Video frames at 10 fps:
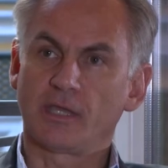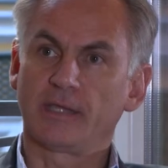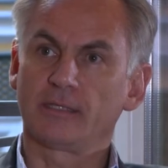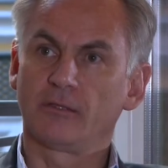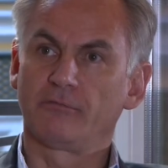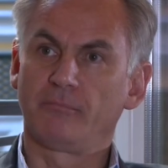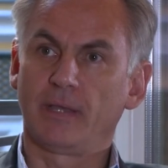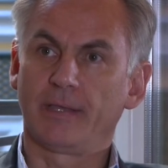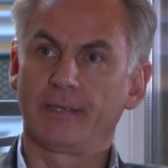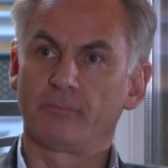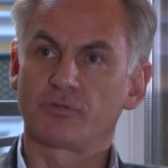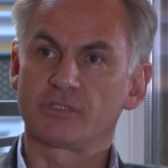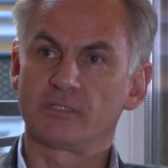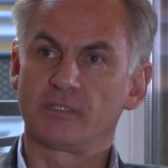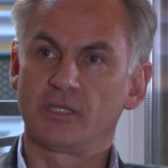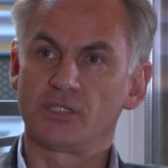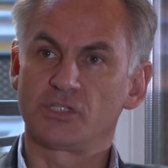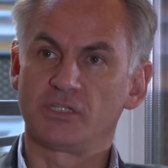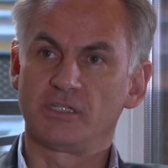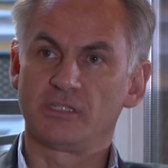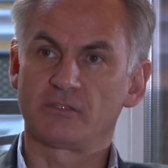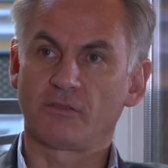title of my presentation is